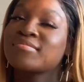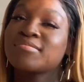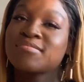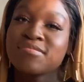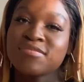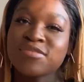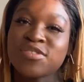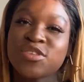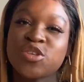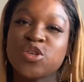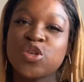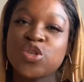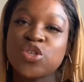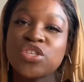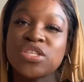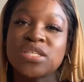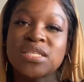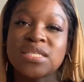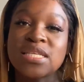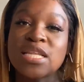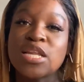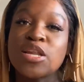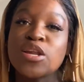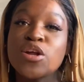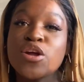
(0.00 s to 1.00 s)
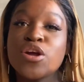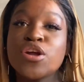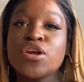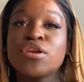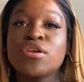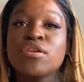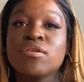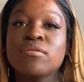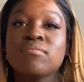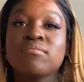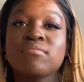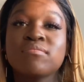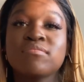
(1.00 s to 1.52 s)
you just
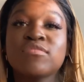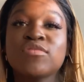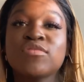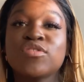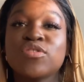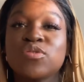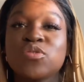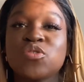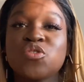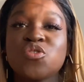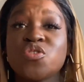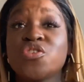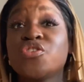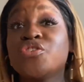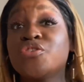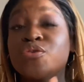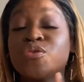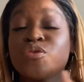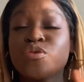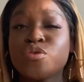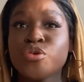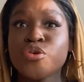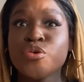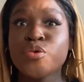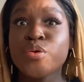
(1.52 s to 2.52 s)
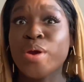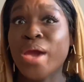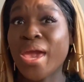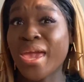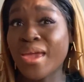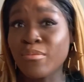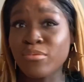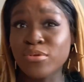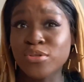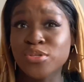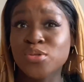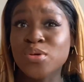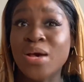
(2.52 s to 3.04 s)
learn, you're
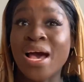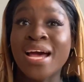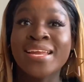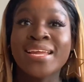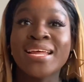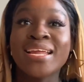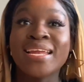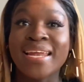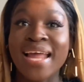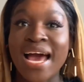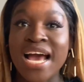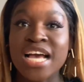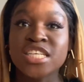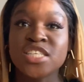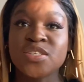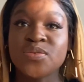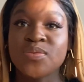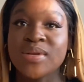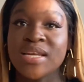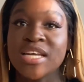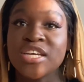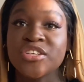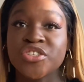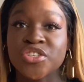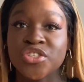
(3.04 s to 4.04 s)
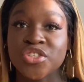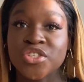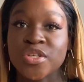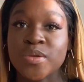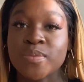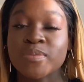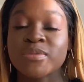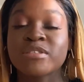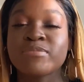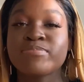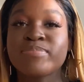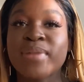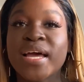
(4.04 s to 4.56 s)
able to analyze
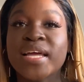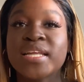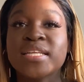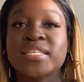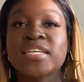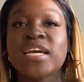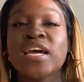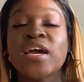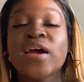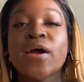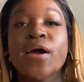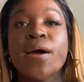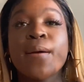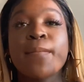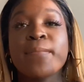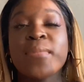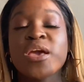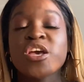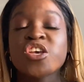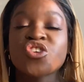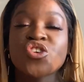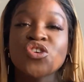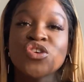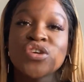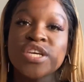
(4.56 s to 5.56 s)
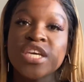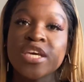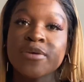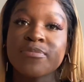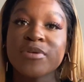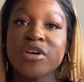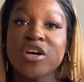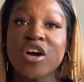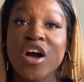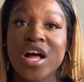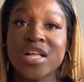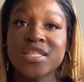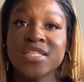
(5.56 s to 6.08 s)
relationships, but make sure you keep
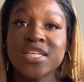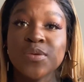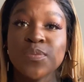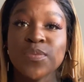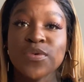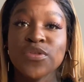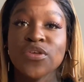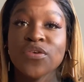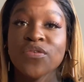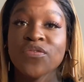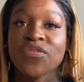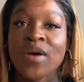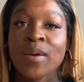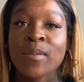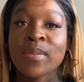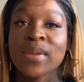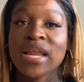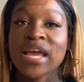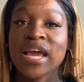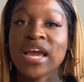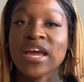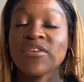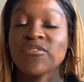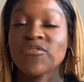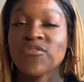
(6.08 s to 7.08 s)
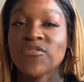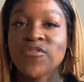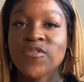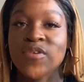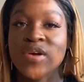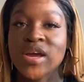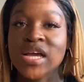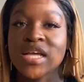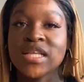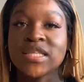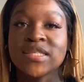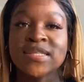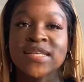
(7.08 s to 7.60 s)
in contact with your family and
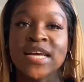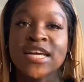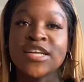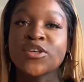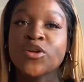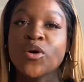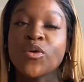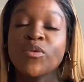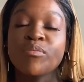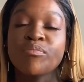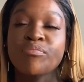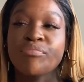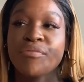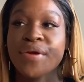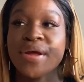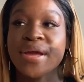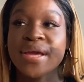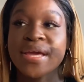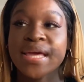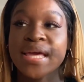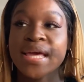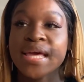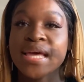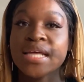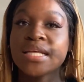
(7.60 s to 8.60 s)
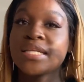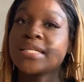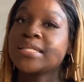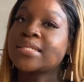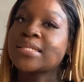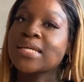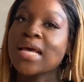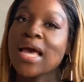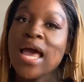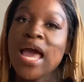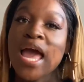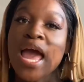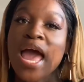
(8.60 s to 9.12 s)
friends and don't break it,
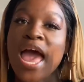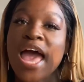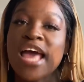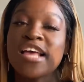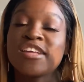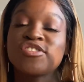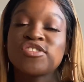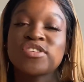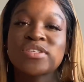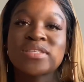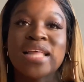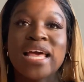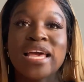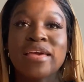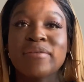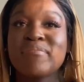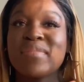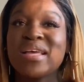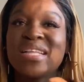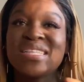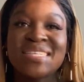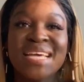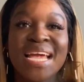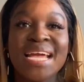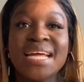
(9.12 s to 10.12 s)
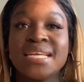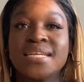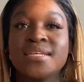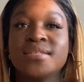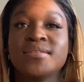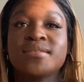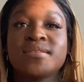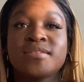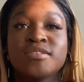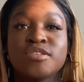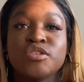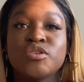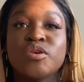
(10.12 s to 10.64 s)
and just like maintain
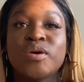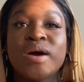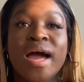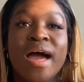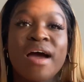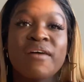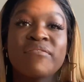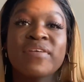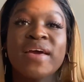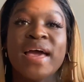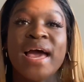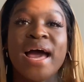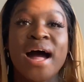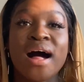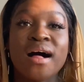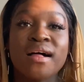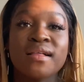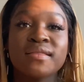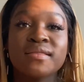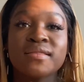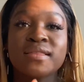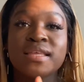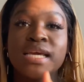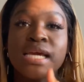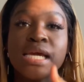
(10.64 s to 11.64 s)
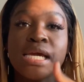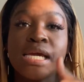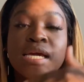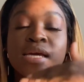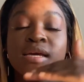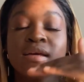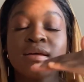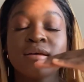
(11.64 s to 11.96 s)
it. You know, have a healthy